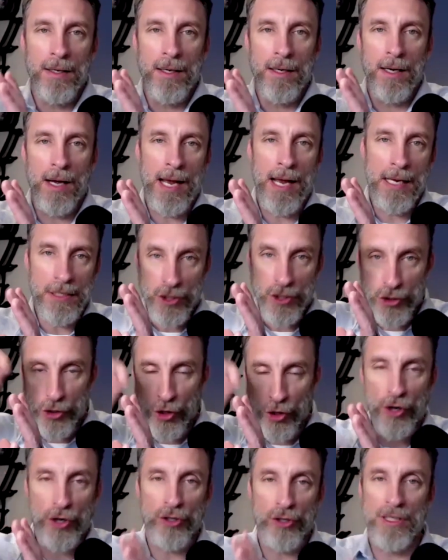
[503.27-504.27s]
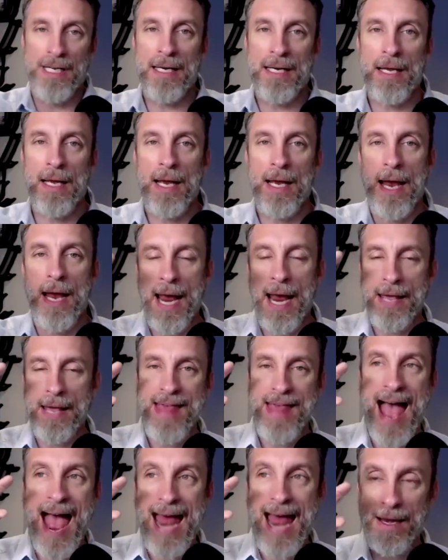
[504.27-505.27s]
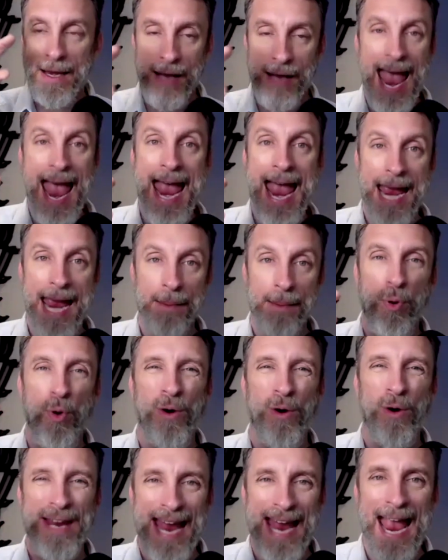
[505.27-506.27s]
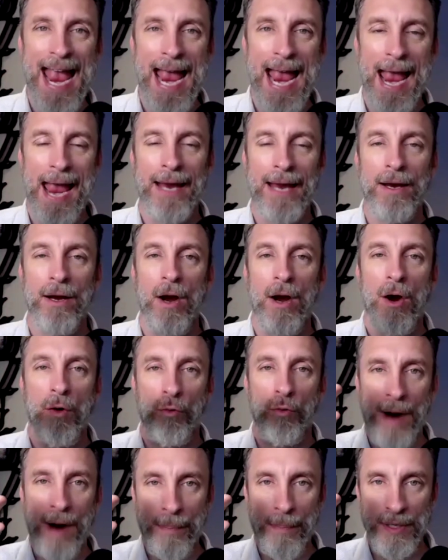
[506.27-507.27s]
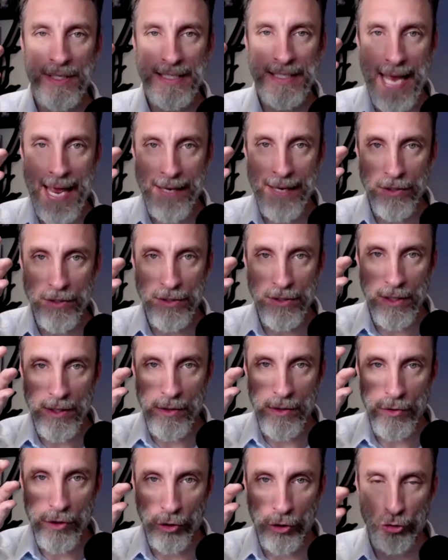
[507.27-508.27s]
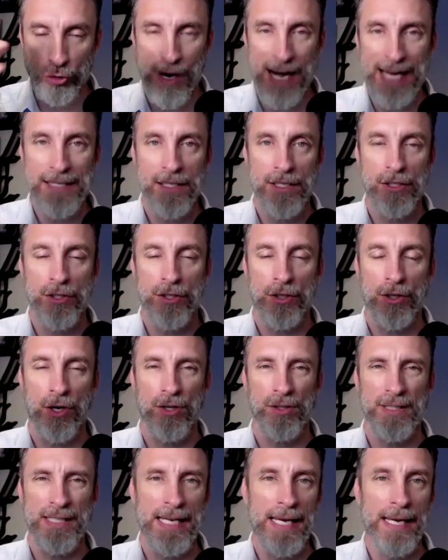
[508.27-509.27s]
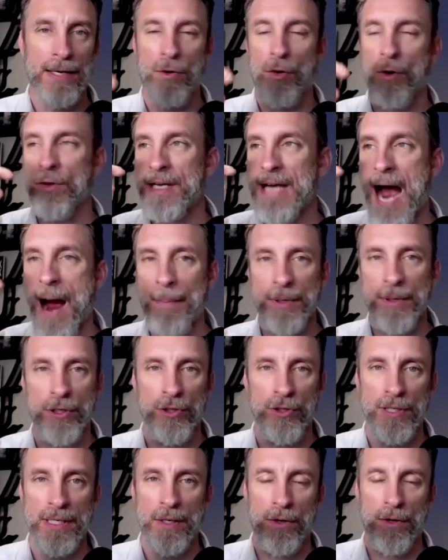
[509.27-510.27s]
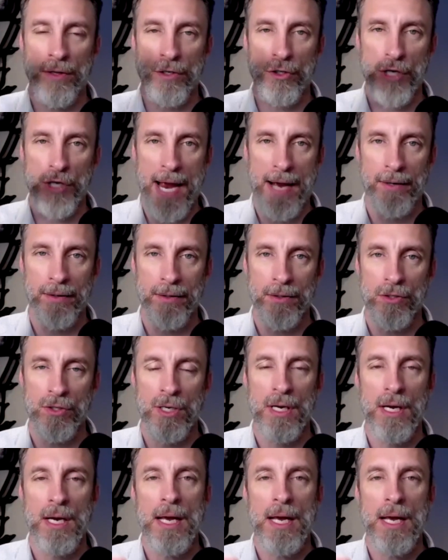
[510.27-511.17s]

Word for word: and circle it, and that A, point A, represents the crisis you're currently in or the opportunity or the challenge.